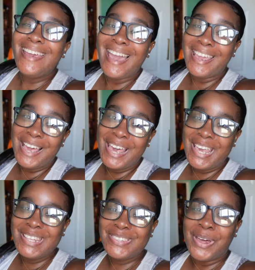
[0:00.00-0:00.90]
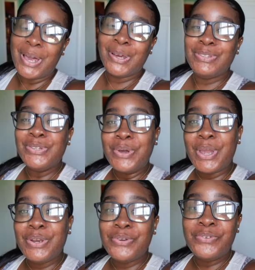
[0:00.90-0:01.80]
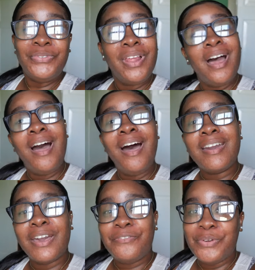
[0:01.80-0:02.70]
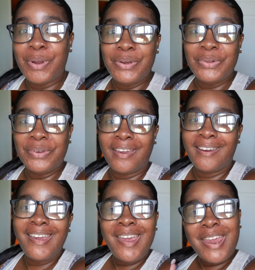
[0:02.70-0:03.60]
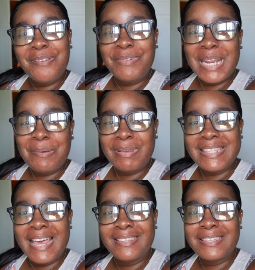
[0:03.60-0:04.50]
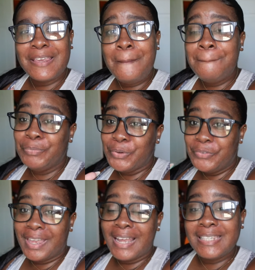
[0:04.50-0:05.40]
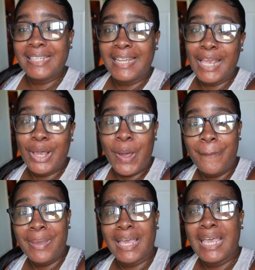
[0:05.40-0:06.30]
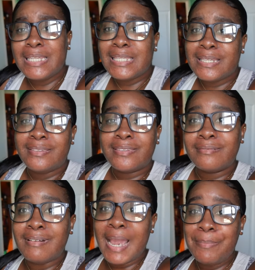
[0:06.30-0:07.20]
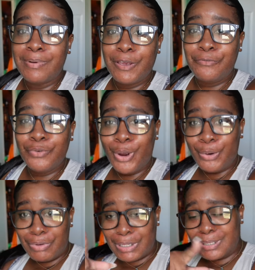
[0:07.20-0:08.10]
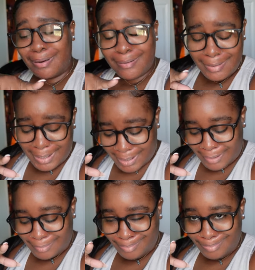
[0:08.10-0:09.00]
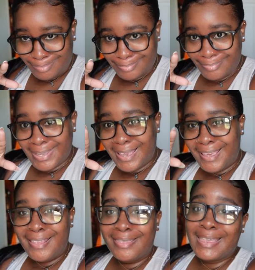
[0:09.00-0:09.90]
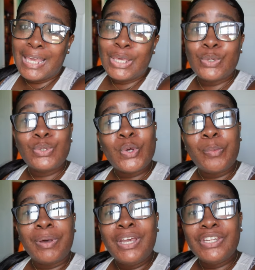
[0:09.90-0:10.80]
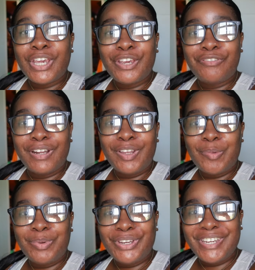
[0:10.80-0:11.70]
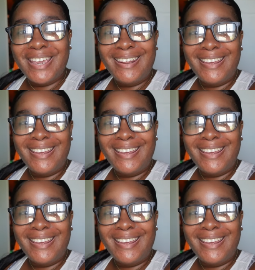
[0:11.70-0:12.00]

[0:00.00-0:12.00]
Hi guys, welcome to a new vlog. If you are new here, my name is Sancia. Don't forget to like, comment, and subscribe. And if you are returning, thank you so much. I greatly appreciate